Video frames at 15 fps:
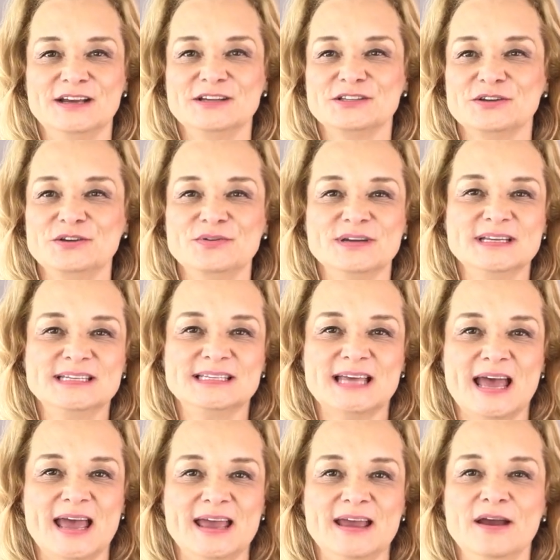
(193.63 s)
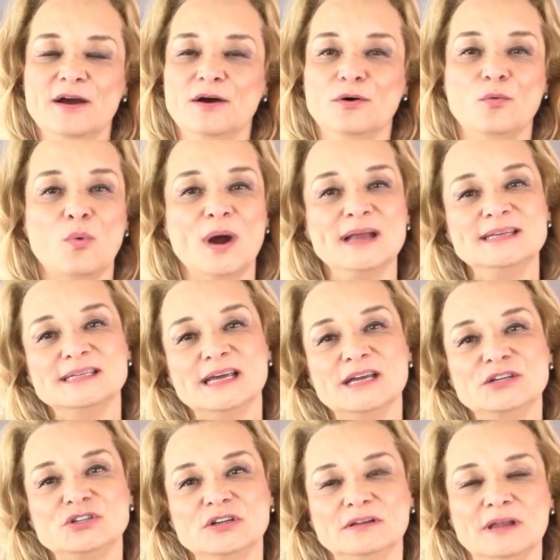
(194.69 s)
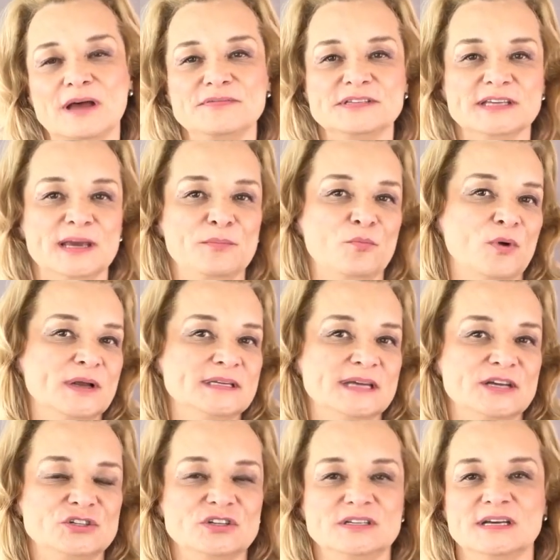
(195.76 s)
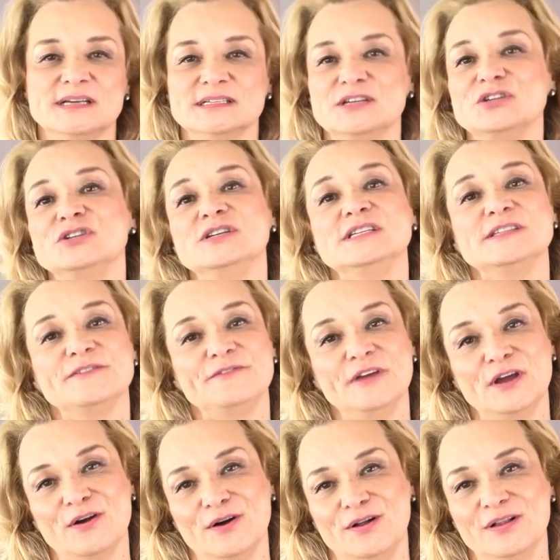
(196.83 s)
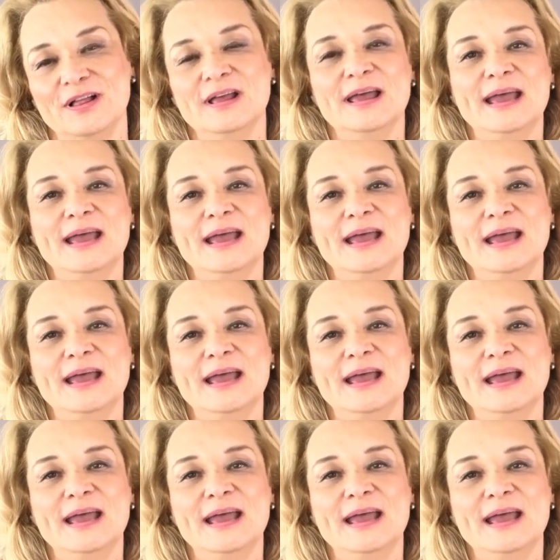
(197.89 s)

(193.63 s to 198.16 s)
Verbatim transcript: So you can say, one day she loves him, one day she doesn't. She's fickle.